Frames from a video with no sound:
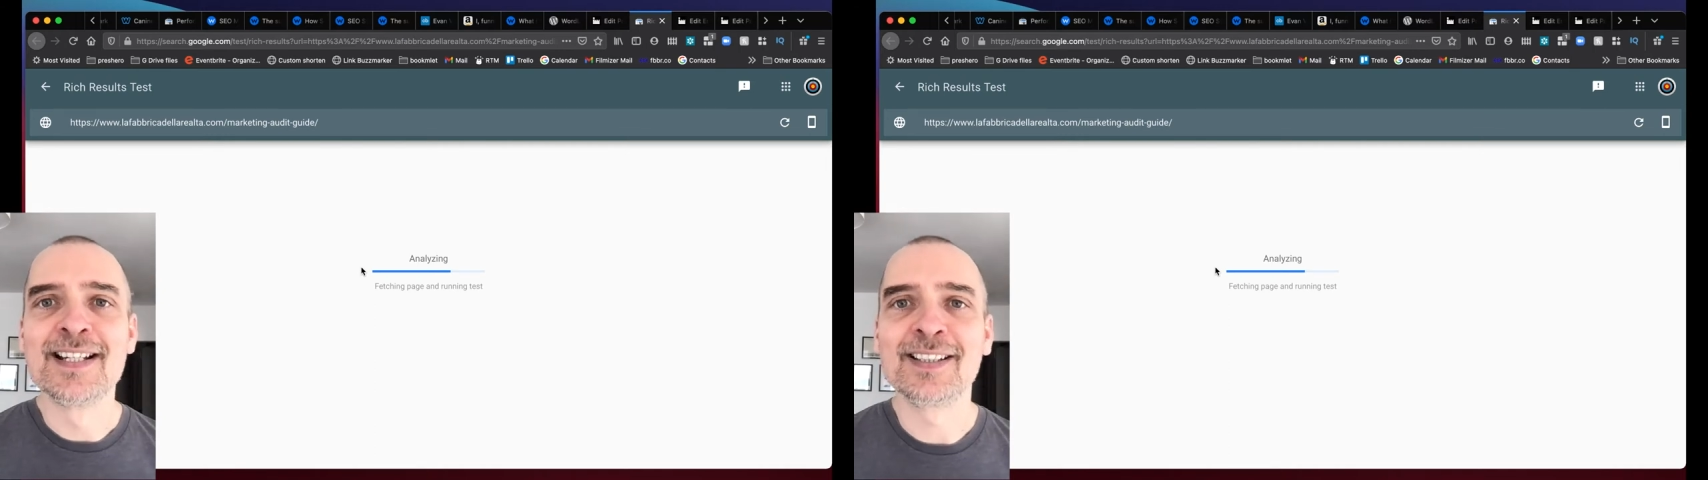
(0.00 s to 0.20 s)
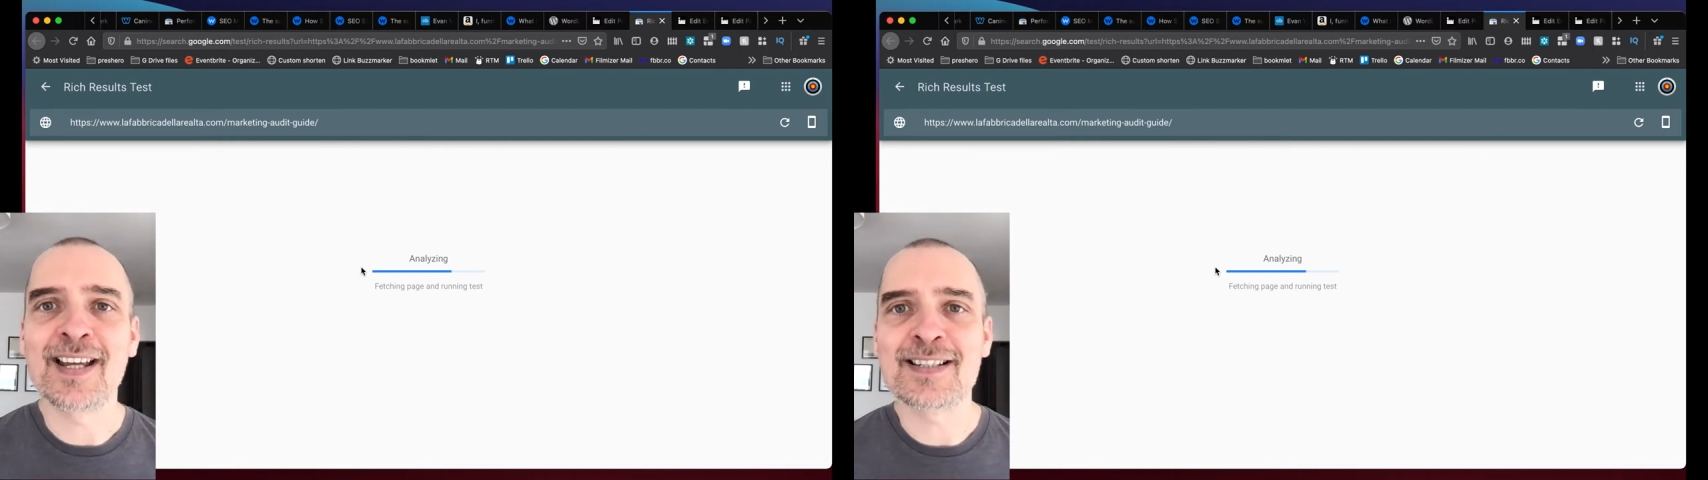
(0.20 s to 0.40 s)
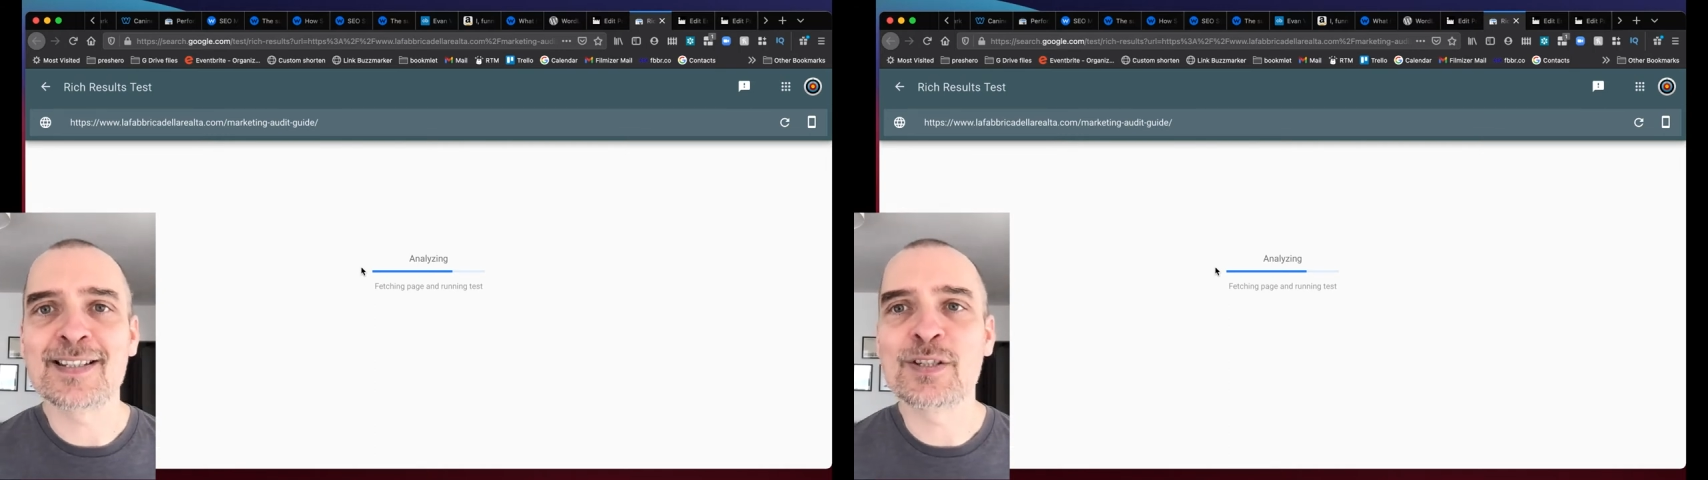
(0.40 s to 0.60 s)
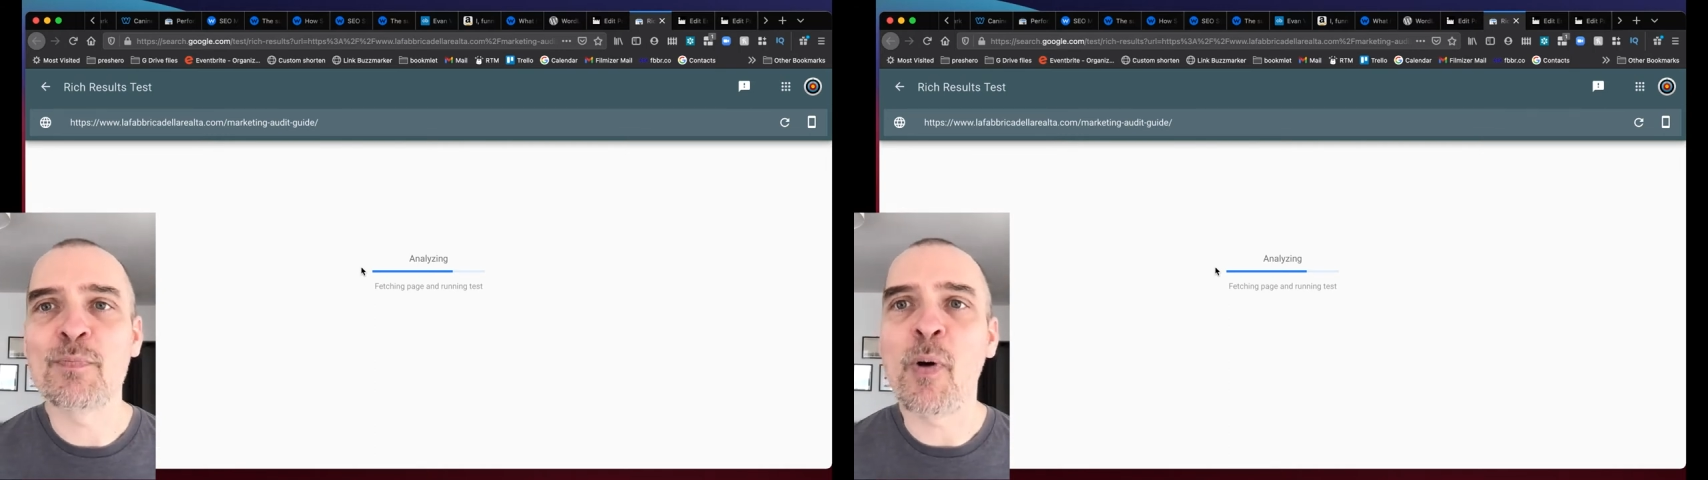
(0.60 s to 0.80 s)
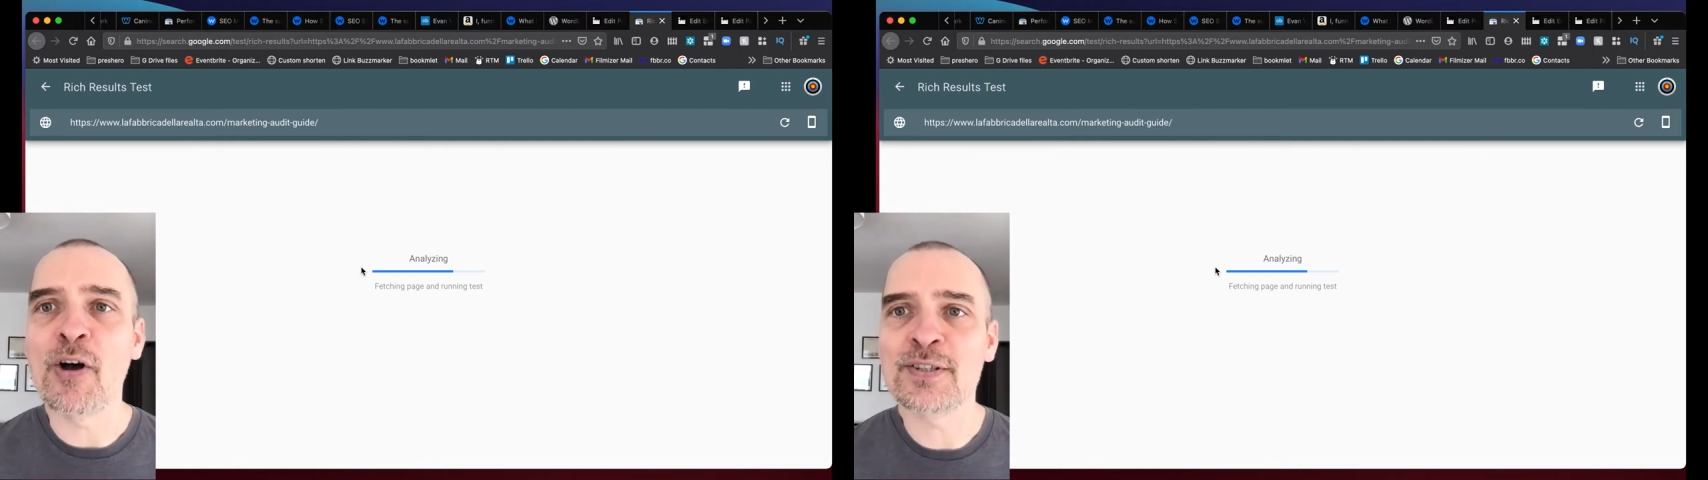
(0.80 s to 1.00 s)
tests
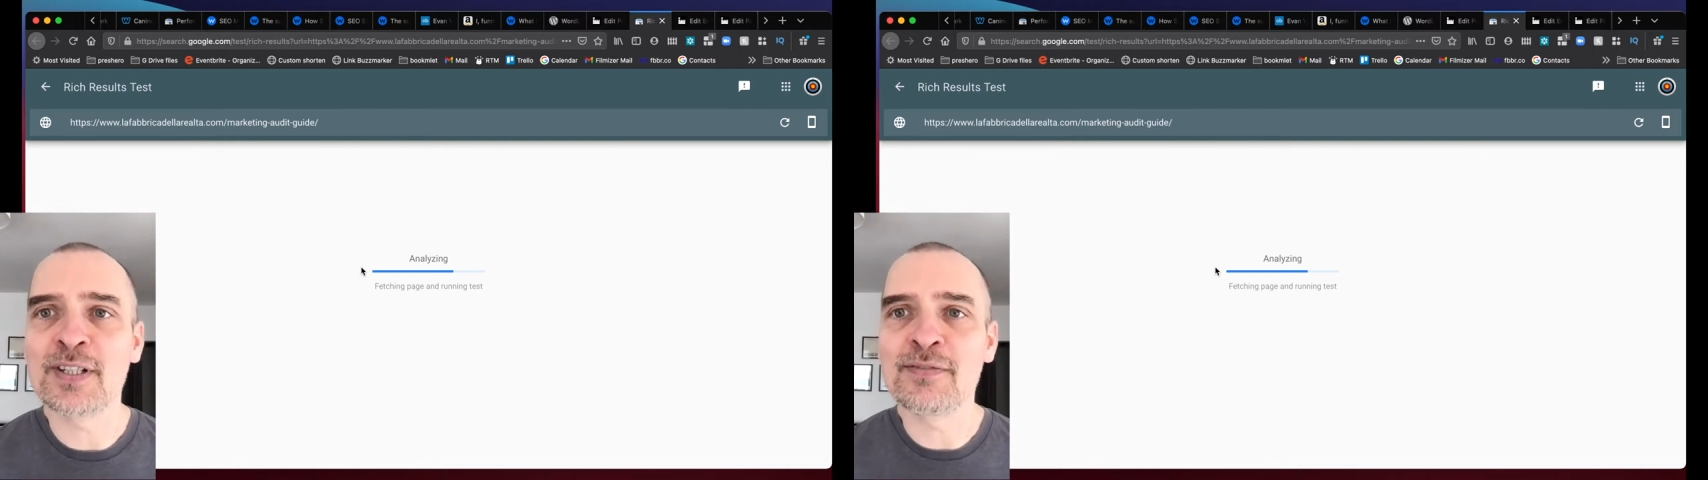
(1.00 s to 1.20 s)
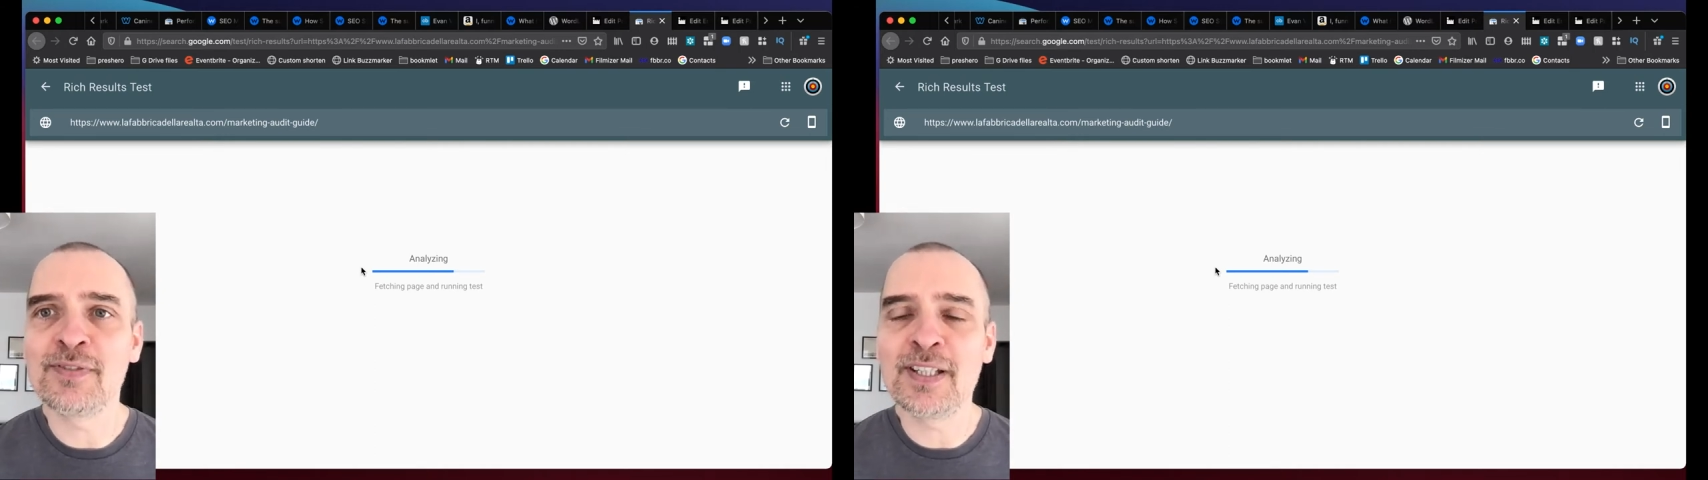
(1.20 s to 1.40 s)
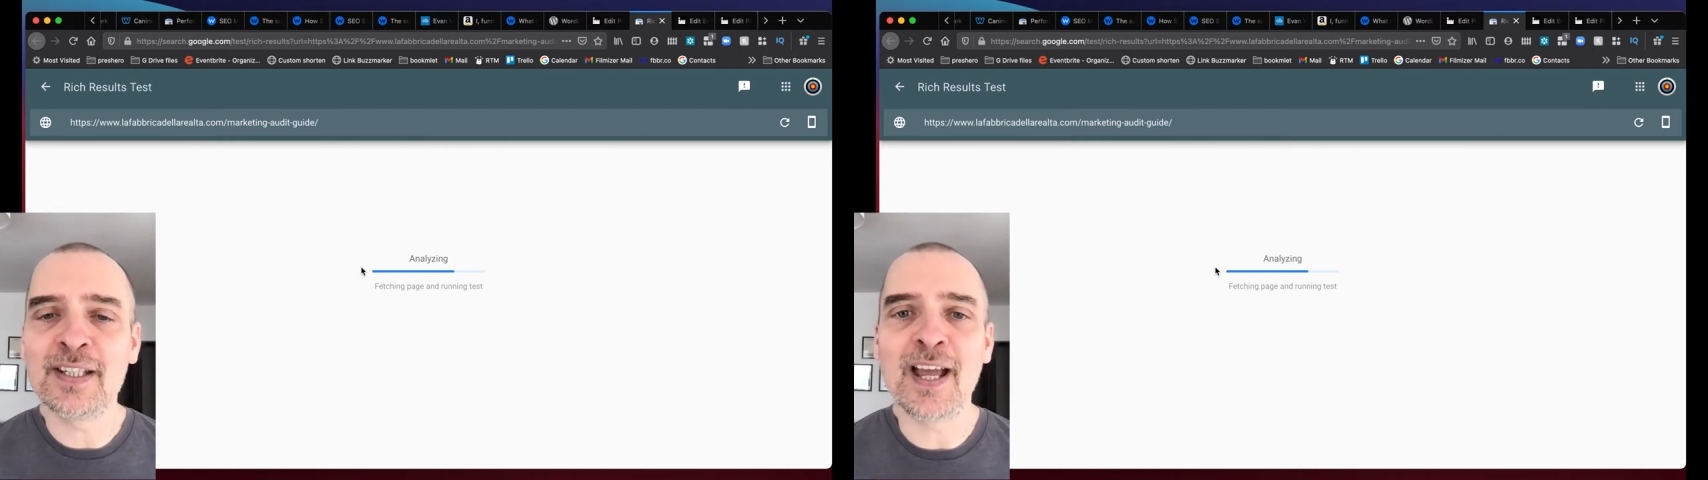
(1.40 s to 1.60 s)
positively